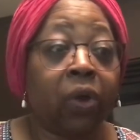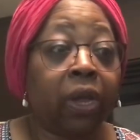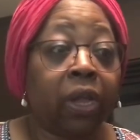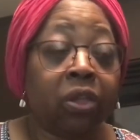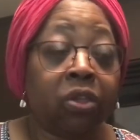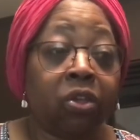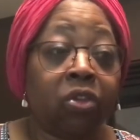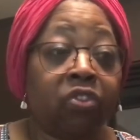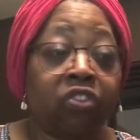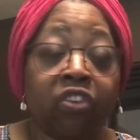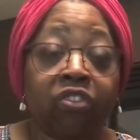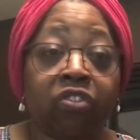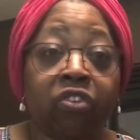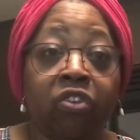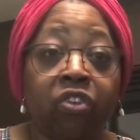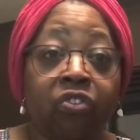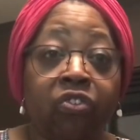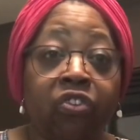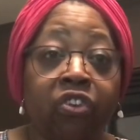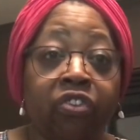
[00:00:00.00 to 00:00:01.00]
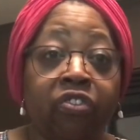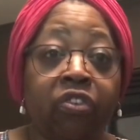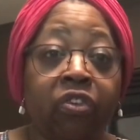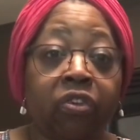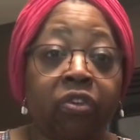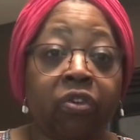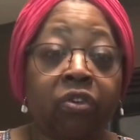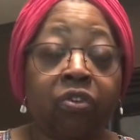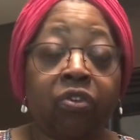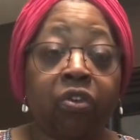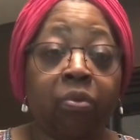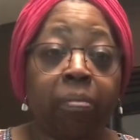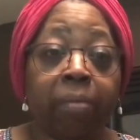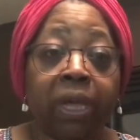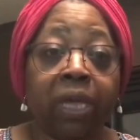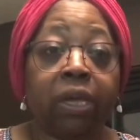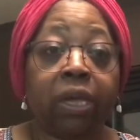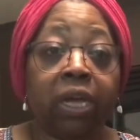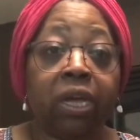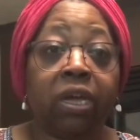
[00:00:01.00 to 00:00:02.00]
And you just, you just, you
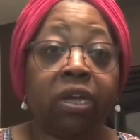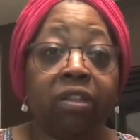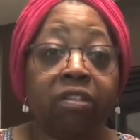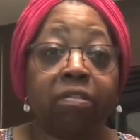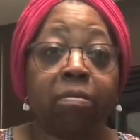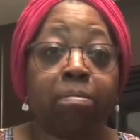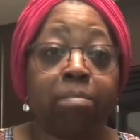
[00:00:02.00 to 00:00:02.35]
make ends